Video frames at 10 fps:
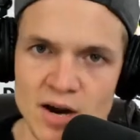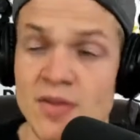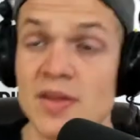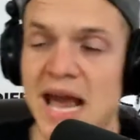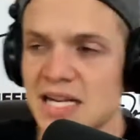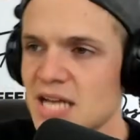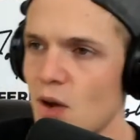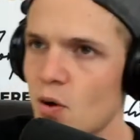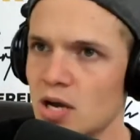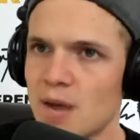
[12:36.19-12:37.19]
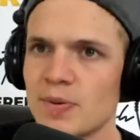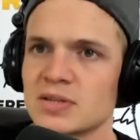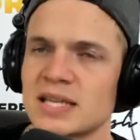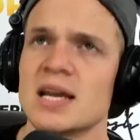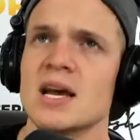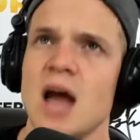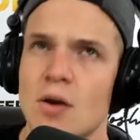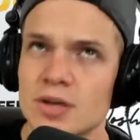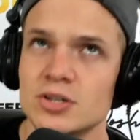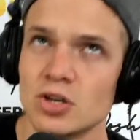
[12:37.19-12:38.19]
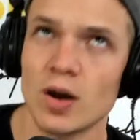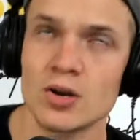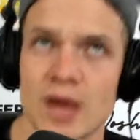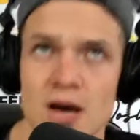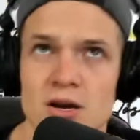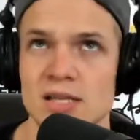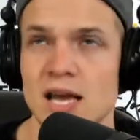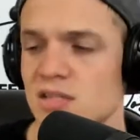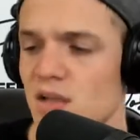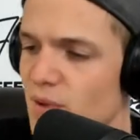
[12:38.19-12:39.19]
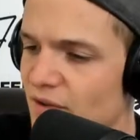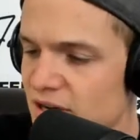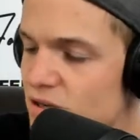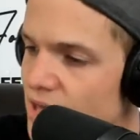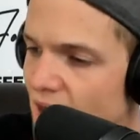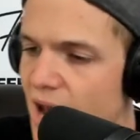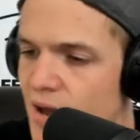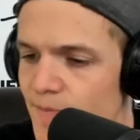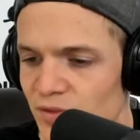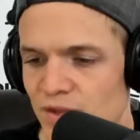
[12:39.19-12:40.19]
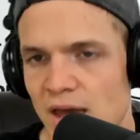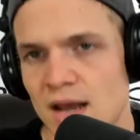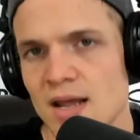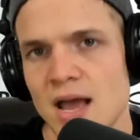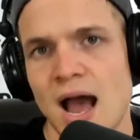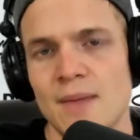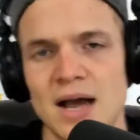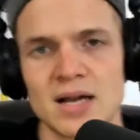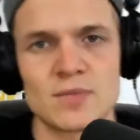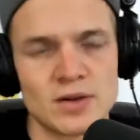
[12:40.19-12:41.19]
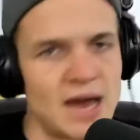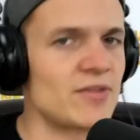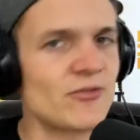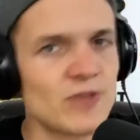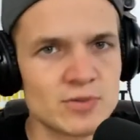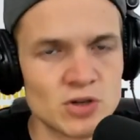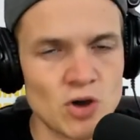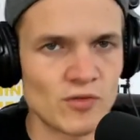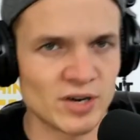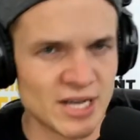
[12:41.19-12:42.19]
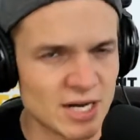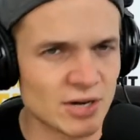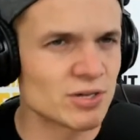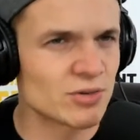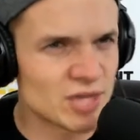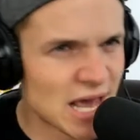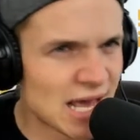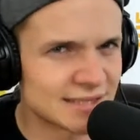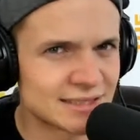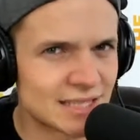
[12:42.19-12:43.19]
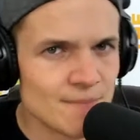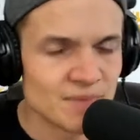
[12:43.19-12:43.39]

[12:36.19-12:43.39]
And then the next day I woke up and I was like, I really do want to do that 100,000. But if I do that, then I'm not going to be able to have the freedom to go over here and do this.